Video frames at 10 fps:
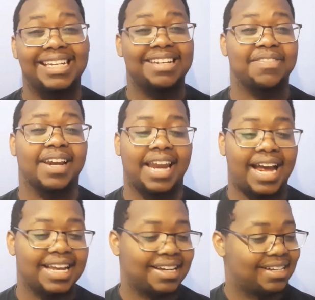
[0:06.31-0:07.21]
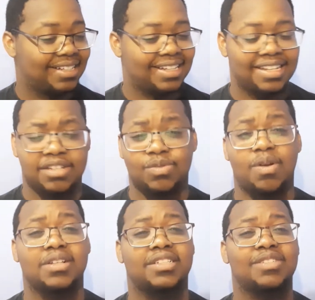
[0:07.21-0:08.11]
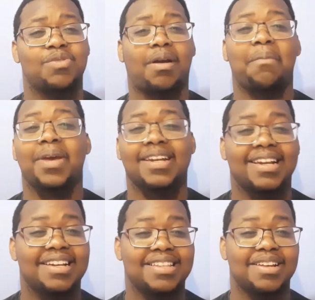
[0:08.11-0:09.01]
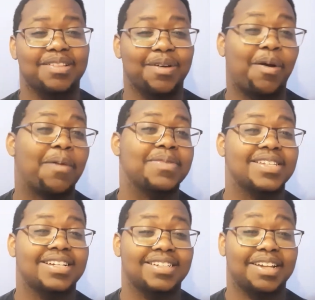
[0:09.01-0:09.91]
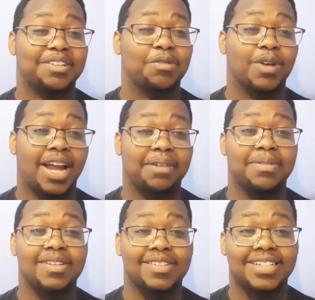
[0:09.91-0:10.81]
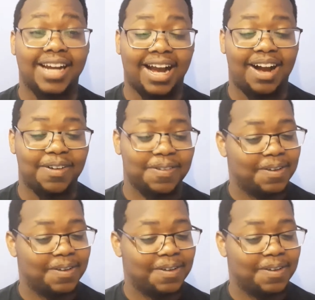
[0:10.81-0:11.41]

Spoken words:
Leave a like, as well as just recommend anything in the comment section that you would like me to check out.